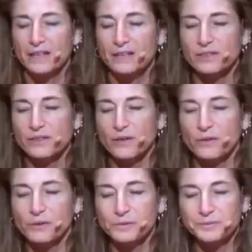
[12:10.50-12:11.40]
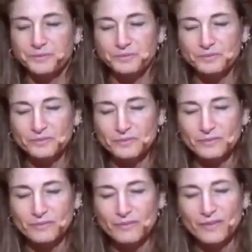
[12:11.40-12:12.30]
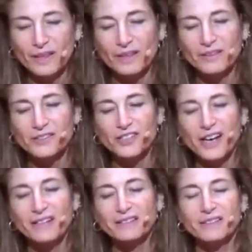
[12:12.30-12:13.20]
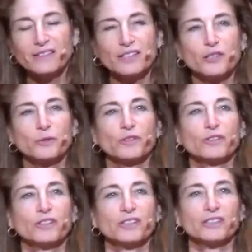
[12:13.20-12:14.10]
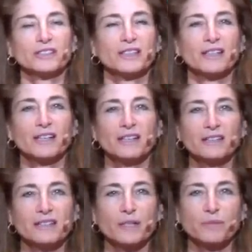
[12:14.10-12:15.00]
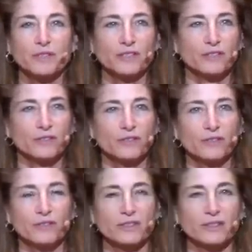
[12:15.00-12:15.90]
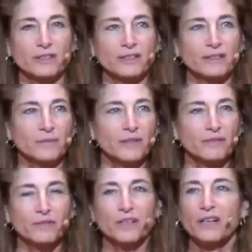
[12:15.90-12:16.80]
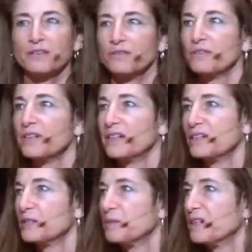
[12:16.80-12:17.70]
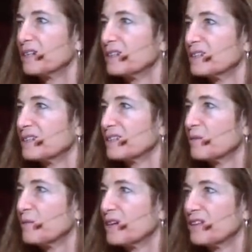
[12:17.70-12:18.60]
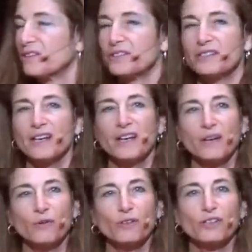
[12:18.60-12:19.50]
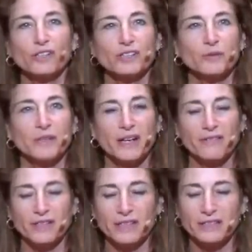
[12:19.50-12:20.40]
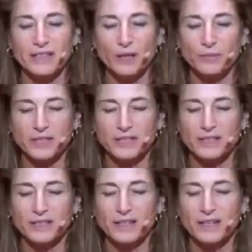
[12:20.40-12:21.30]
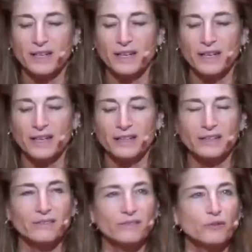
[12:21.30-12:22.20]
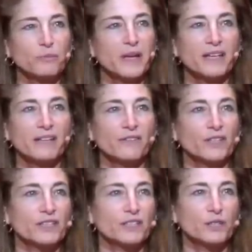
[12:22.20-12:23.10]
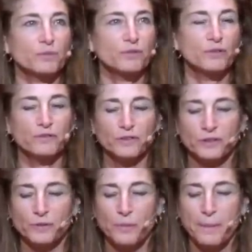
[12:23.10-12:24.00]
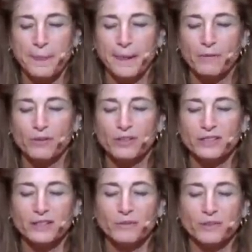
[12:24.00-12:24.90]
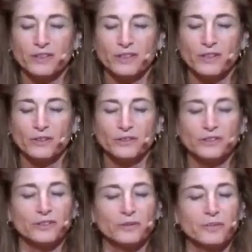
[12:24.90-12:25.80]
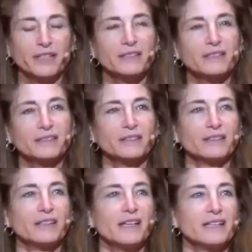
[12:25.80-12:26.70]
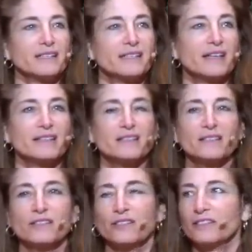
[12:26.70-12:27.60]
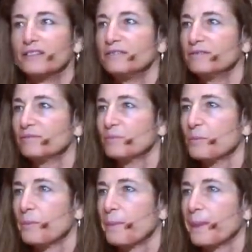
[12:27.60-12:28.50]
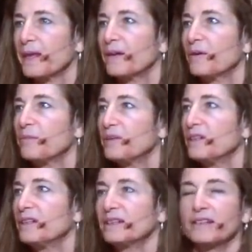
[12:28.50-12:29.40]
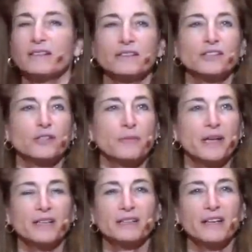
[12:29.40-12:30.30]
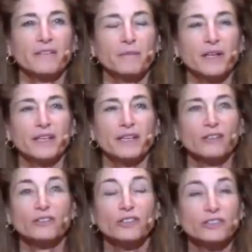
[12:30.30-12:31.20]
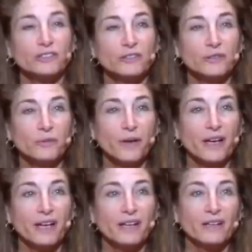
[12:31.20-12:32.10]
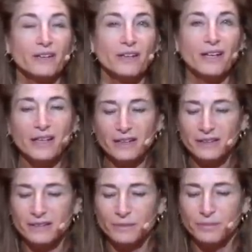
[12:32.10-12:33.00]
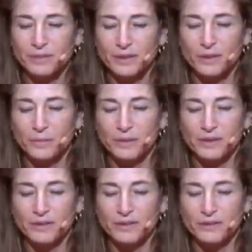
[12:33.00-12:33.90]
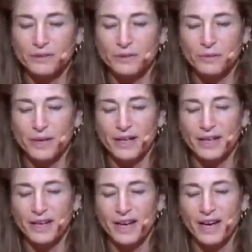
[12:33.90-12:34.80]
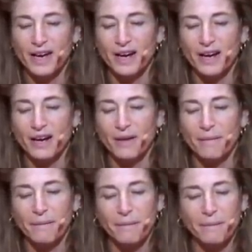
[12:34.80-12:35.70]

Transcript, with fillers: So, the challenge is we're hooked on substitutes. I mean, if we're not free, it's because in some way there's, we're hooked and we haven't examined it. And for many of us, it's approval. We're hooked on what the culture basically says is good. You know, be intelligent or make a lot of money or look a certain way or, you know, appear a certain way. Uh,